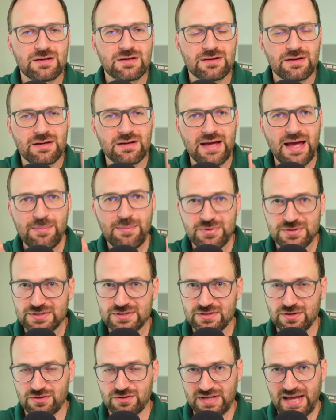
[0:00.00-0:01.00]

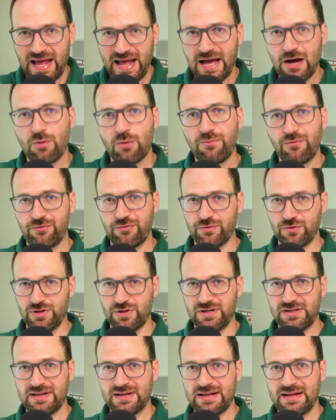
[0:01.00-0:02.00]
episode helpful
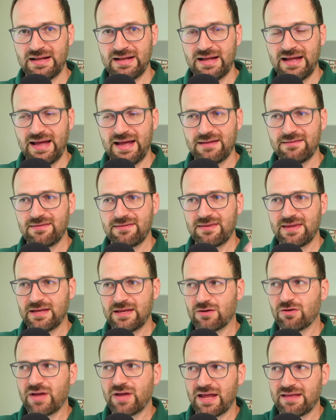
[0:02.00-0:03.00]
and think,
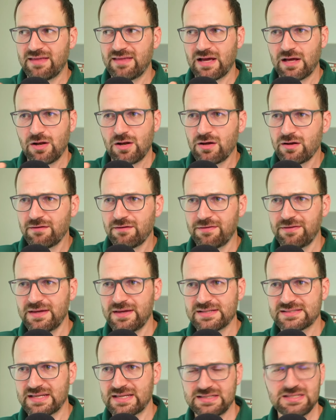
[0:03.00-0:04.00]
okay, there are a lot of
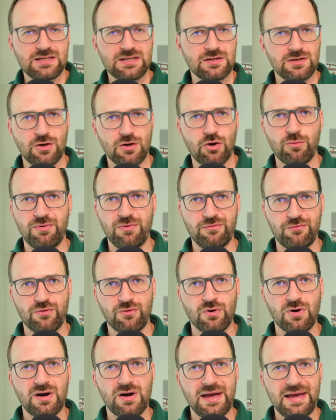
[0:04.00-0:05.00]
things I didn't know
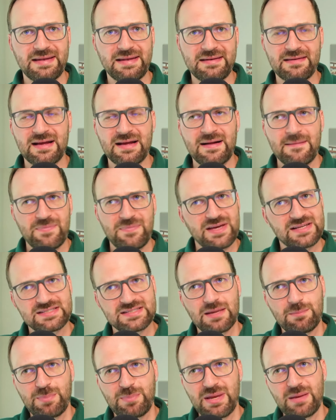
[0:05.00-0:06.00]
before, and there are
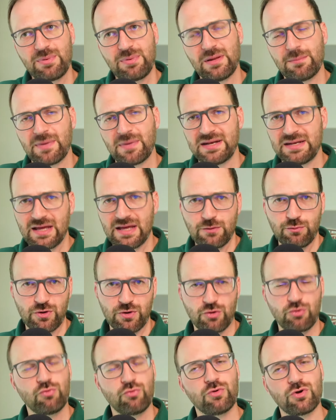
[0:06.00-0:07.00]
some people in my network
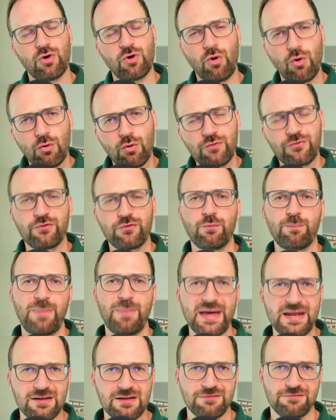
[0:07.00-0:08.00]
who would also
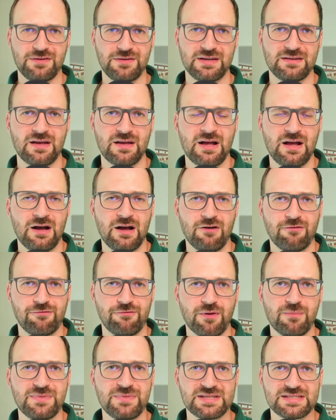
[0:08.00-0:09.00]
benefit
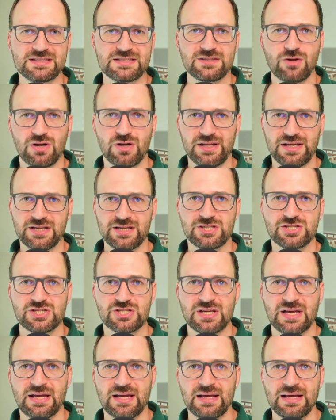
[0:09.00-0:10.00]
from this knowledge,
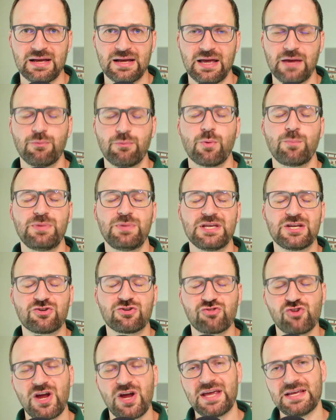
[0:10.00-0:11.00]
it would be
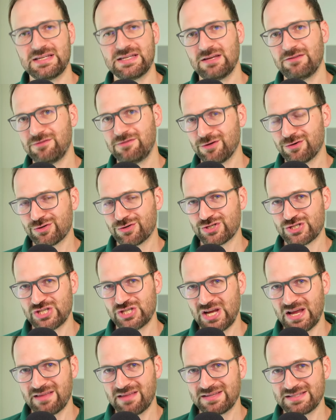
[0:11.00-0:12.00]
great if you could
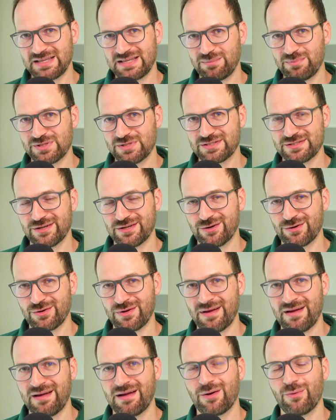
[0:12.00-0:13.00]
share this episode
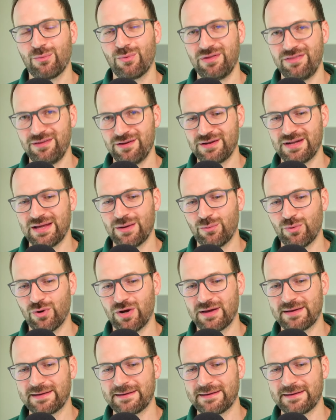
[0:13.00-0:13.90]
with your network.